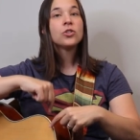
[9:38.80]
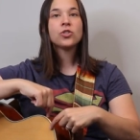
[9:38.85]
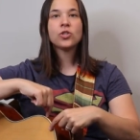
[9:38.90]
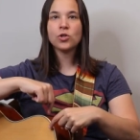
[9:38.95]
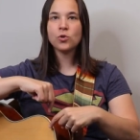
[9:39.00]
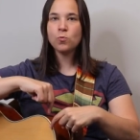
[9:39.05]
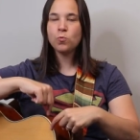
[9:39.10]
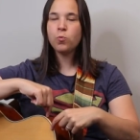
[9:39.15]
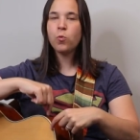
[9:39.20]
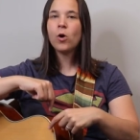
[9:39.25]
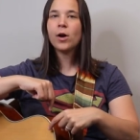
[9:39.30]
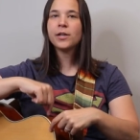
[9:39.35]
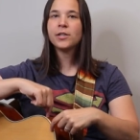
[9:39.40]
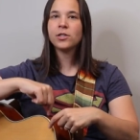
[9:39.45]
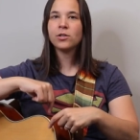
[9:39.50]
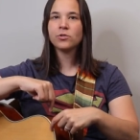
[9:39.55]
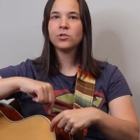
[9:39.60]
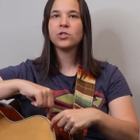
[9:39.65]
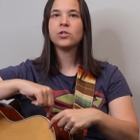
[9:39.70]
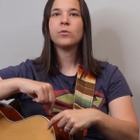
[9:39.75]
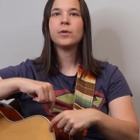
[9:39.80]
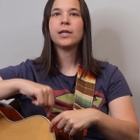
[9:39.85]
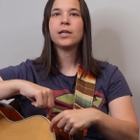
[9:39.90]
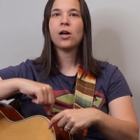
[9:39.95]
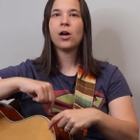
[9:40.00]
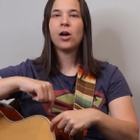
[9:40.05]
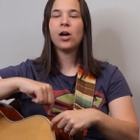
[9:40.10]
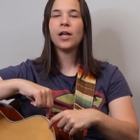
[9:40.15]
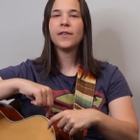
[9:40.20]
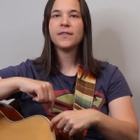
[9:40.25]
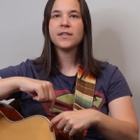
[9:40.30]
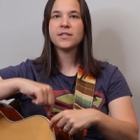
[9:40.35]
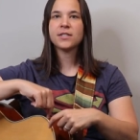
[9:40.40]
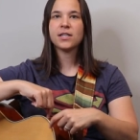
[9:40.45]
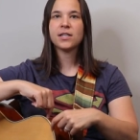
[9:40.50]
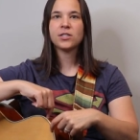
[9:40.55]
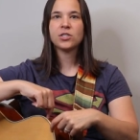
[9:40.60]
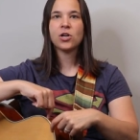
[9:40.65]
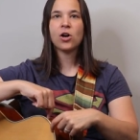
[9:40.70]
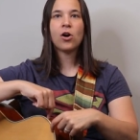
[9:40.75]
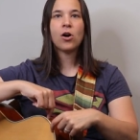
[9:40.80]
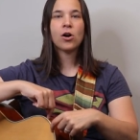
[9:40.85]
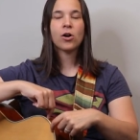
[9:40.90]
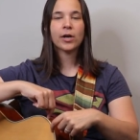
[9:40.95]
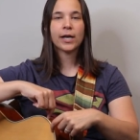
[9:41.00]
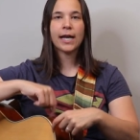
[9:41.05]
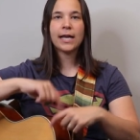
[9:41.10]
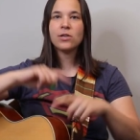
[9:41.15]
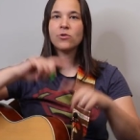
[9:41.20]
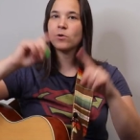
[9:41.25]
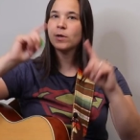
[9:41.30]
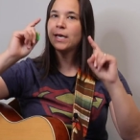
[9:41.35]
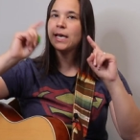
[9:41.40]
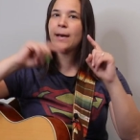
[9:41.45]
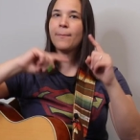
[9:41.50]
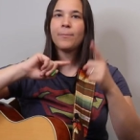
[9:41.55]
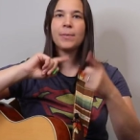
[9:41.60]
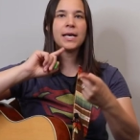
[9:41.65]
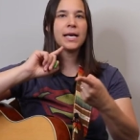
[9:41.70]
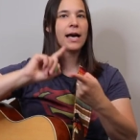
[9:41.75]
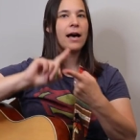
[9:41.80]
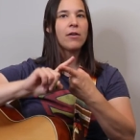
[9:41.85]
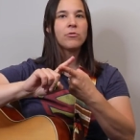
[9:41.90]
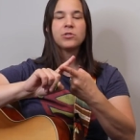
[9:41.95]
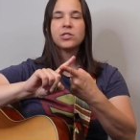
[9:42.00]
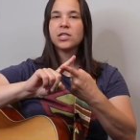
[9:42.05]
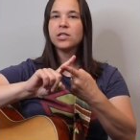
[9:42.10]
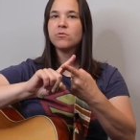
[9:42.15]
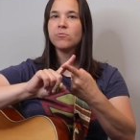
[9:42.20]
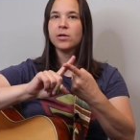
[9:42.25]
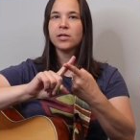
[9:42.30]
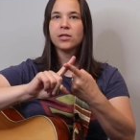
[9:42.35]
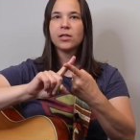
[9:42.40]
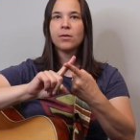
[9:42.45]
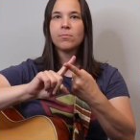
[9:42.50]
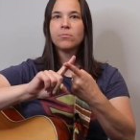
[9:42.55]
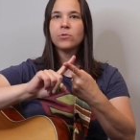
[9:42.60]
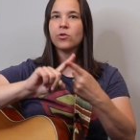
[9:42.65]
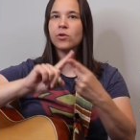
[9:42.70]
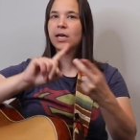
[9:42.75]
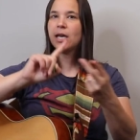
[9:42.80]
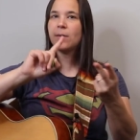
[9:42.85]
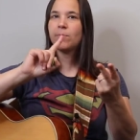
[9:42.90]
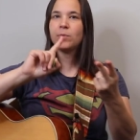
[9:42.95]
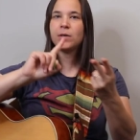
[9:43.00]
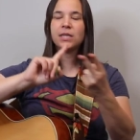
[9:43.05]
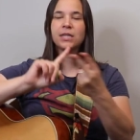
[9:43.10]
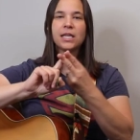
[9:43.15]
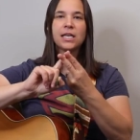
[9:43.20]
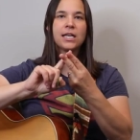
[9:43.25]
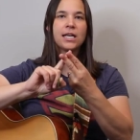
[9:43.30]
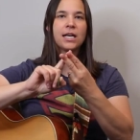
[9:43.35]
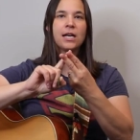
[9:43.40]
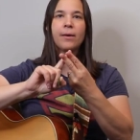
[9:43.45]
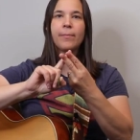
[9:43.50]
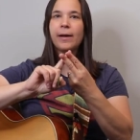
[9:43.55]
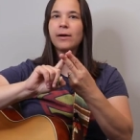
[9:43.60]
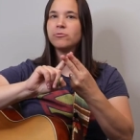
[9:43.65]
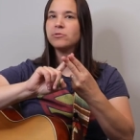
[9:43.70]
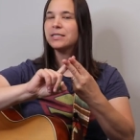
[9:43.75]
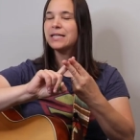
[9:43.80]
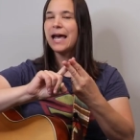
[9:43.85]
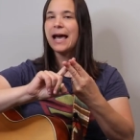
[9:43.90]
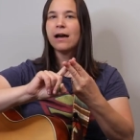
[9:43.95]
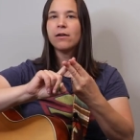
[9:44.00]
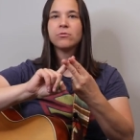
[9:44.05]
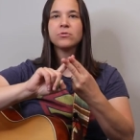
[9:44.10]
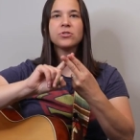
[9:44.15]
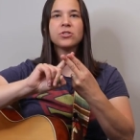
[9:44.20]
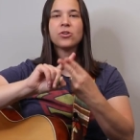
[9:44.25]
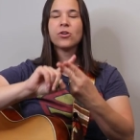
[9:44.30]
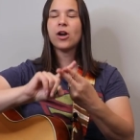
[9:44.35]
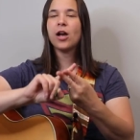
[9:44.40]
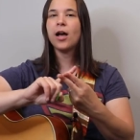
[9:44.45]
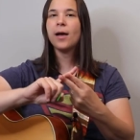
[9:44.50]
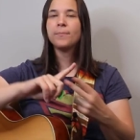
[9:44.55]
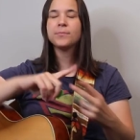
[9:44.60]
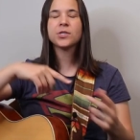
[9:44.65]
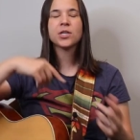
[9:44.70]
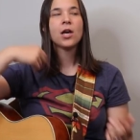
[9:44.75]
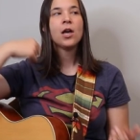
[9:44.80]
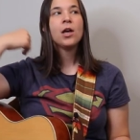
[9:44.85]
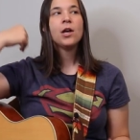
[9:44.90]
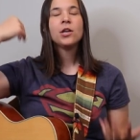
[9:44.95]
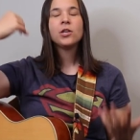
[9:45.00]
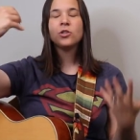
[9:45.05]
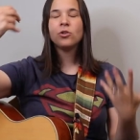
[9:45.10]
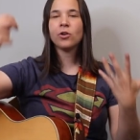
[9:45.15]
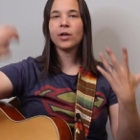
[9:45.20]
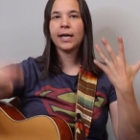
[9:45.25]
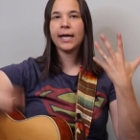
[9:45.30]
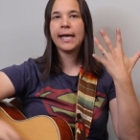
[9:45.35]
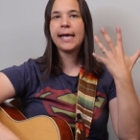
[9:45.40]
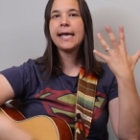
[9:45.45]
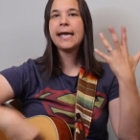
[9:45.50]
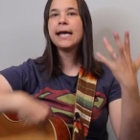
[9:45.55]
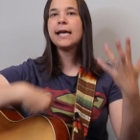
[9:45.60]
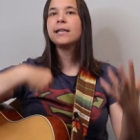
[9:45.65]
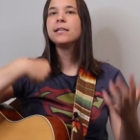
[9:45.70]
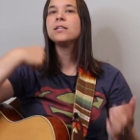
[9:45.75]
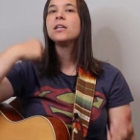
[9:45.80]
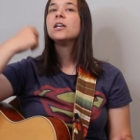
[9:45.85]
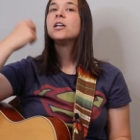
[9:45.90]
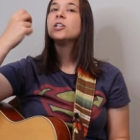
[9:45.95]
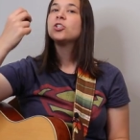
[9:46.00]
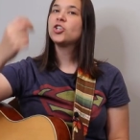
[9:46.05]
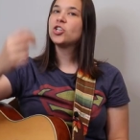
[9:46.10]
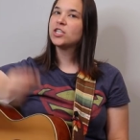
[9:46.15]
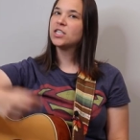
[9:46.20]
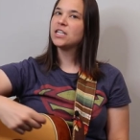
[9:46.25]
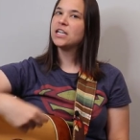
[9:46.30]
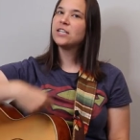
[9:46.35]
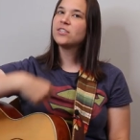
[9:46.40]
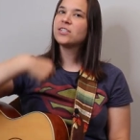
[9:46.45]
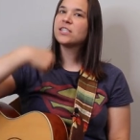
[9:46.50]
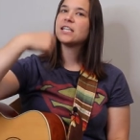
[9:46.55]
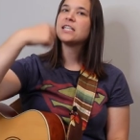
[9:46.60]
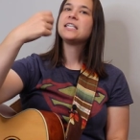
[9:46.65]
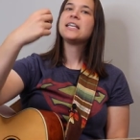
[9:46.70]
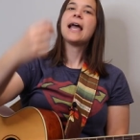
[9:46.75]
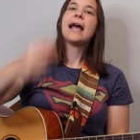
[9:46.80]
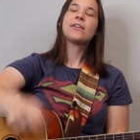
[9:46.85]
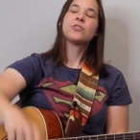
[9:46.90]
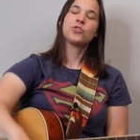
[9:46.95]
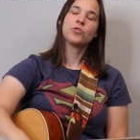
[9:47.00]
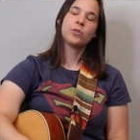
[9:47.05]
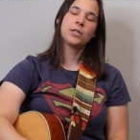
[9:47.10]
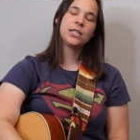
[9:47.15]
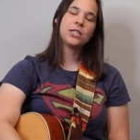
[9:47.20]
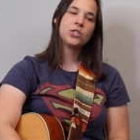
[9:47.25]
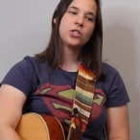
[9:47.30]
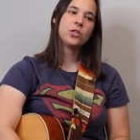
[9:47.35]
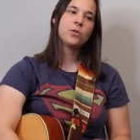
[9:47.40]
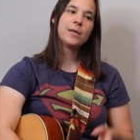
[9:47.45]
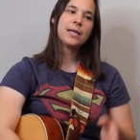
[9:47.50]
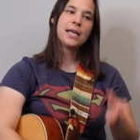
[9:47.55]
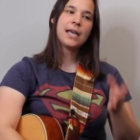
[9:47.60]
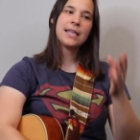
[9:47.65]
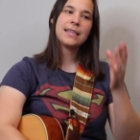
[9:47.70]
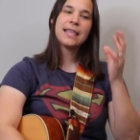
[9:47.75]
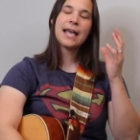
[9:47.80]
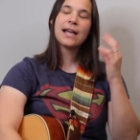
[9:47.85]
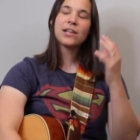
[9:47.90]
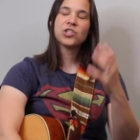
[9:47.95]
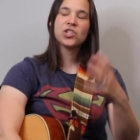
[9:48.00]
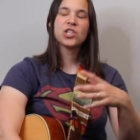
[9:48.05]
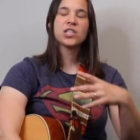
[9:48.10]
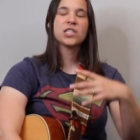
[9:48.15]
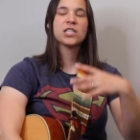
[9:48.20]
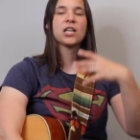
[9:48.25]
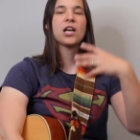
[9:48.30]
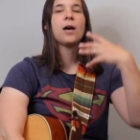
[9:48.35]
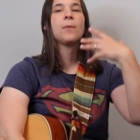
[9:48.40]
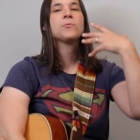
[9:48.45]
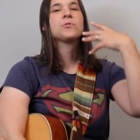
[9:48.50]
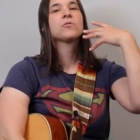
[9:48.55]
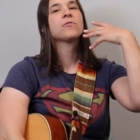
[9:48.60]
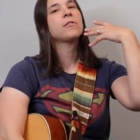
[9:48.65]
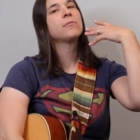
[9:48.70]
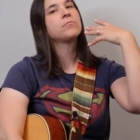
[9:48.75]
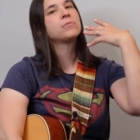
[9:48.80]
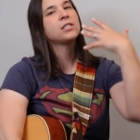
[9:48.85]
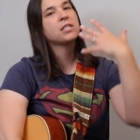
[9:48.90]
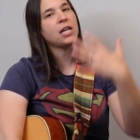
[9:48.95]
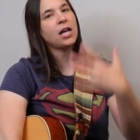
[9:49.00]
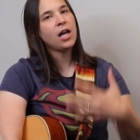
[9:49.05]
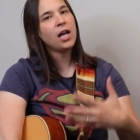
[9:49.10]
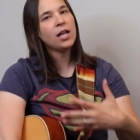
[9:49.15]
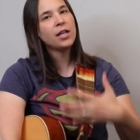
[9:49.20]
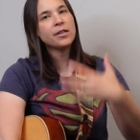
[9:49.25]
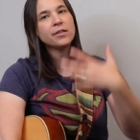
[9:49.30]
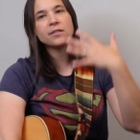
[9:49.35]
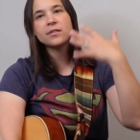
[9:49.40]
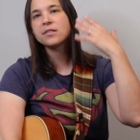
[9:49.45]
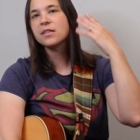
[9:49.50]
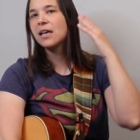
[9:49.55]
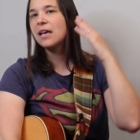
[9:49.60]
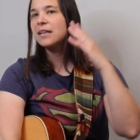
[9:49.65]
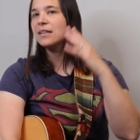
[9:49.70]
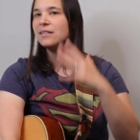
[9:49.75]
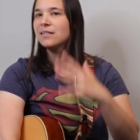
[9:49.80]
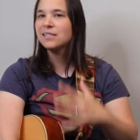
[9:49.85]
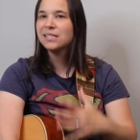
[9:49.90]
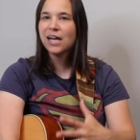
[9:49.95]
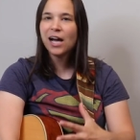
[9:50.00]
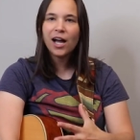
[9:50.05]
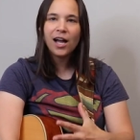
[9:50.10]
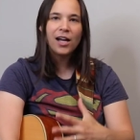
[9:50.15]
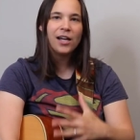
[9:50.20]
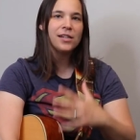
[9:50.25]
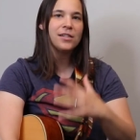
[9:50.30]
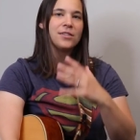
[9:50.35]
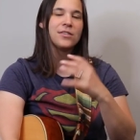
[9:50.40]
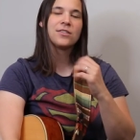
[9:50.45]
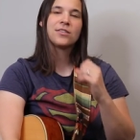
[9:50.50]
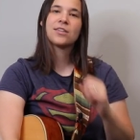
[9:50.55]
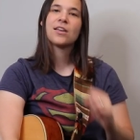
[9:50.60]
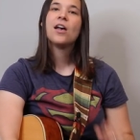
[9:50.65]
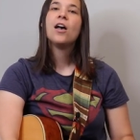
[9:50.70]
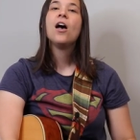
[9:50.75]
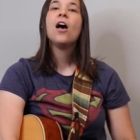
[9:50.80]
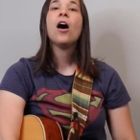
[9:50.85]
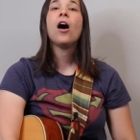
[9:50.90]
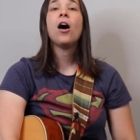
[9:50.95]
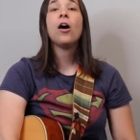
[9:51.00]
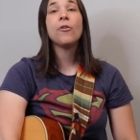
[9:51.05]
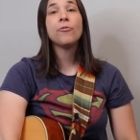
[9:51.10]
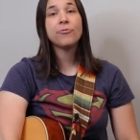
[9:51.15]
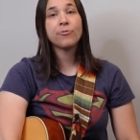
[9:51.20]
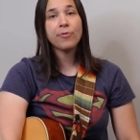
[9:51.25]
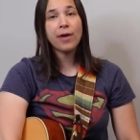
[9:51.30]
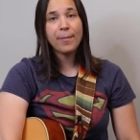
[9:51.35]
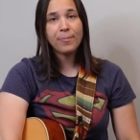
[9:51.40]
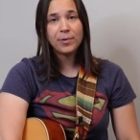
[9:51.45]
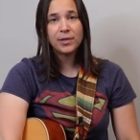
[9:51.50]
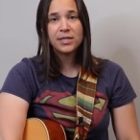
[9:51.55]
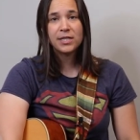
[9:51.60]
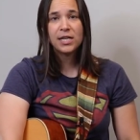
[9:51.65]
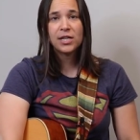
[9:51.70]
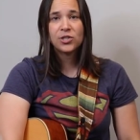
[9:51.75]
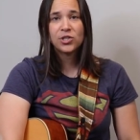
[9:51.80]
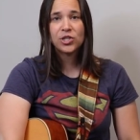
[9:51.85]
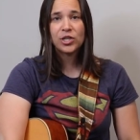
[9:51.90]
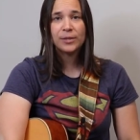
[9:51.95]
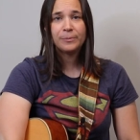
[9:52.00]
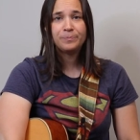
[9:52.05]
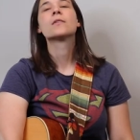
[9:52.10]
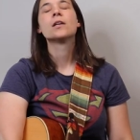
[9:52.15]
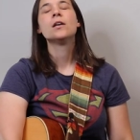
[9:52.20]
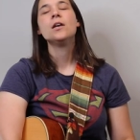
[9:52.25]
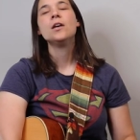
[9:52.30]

to what you're doing on this guitar, okay? You can't be counting rhythm. You can't be thinking about downs or ups. Your hand just needs to naturally do it, and that just comes from tons and tons of repetition.